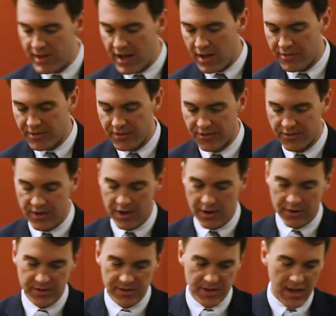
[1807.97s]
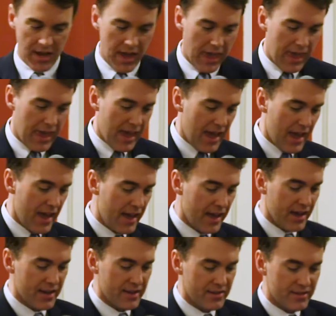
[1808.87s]
down the stairs,
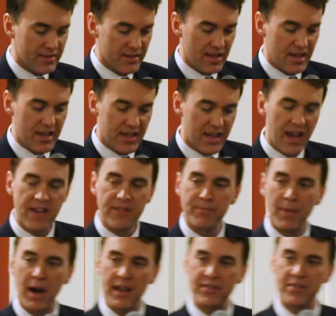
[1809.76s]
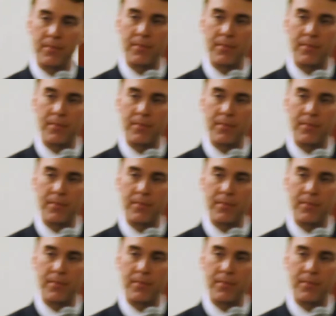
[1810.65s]
and he gave Mike